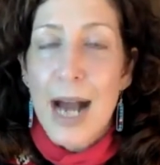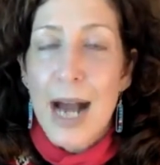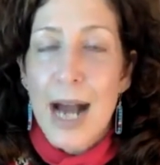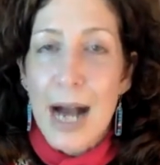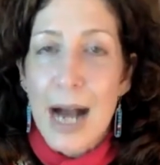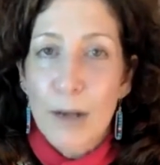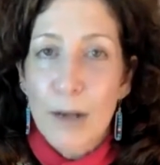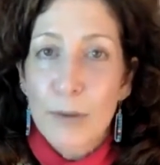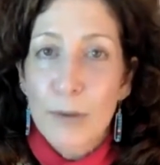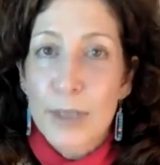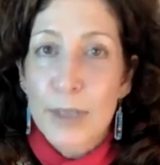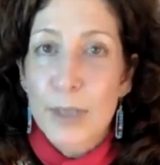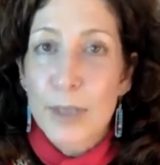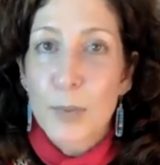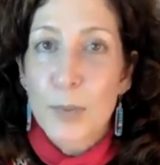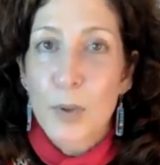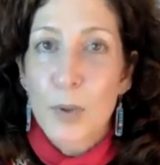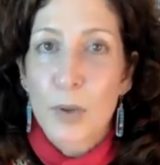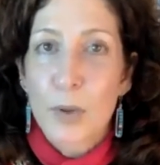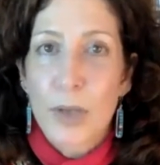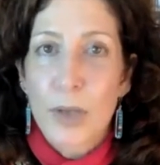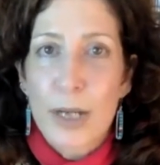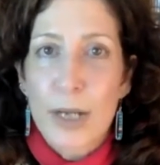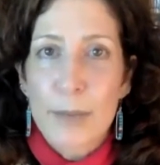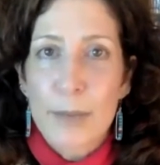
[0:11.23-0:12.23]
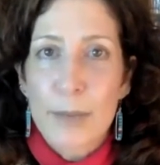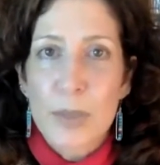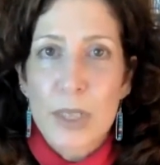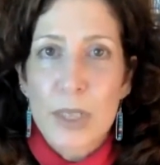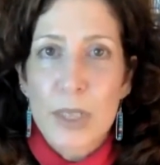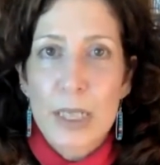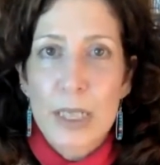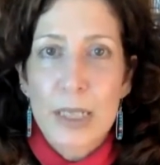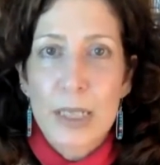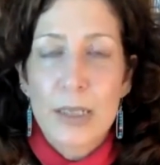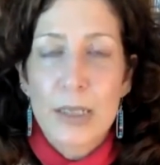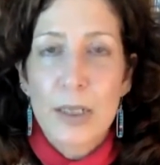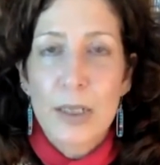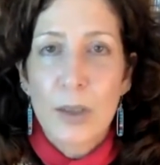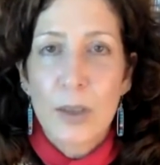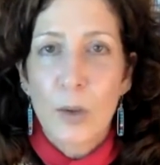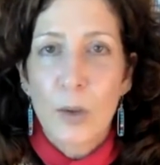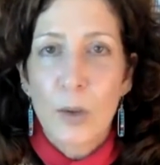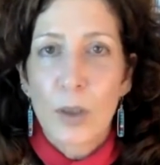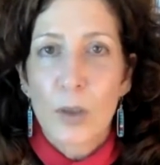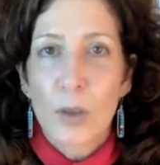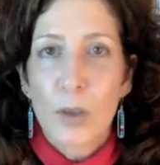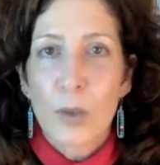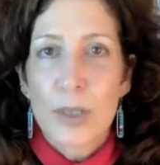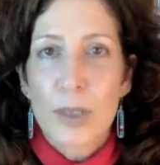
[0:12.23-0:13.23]
outreach programs in New
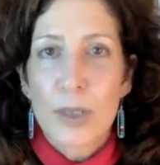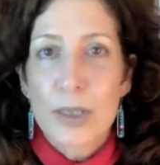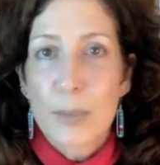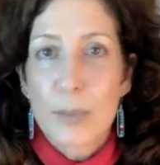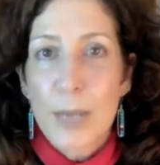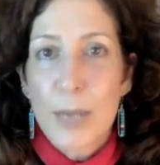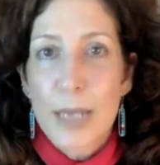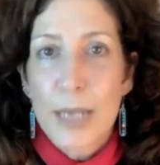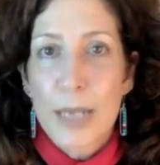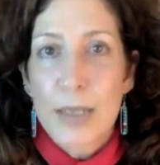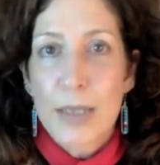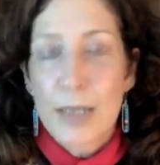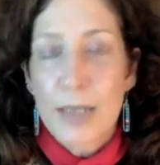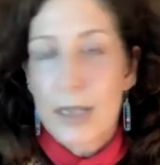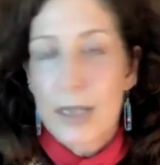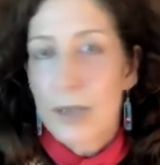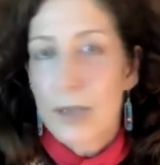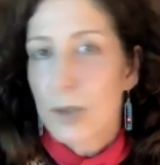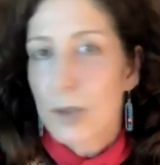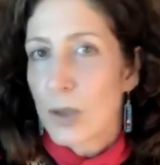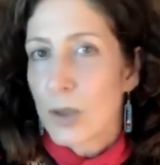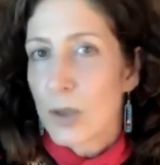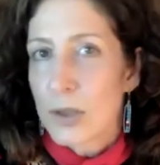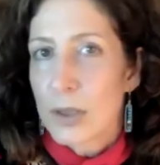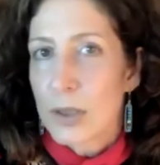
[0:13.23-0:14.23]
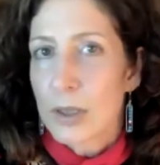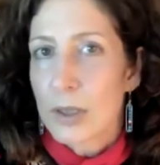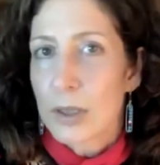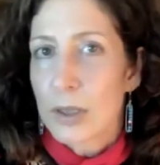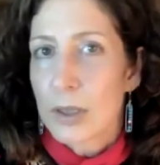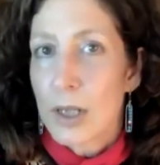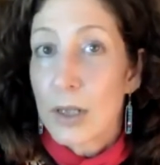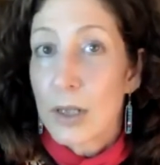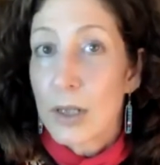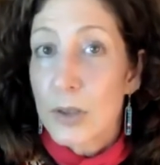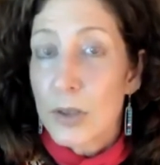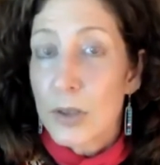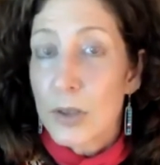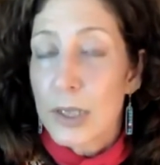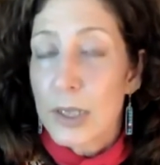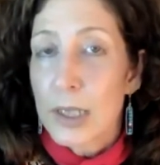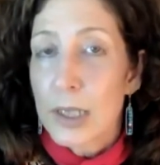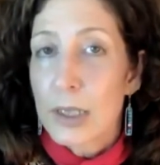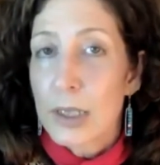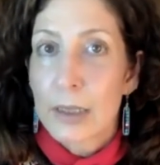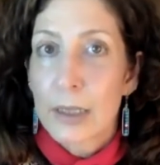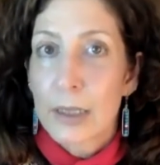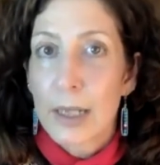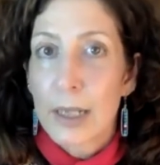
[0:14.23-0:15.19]
York, where it's based, and across the country.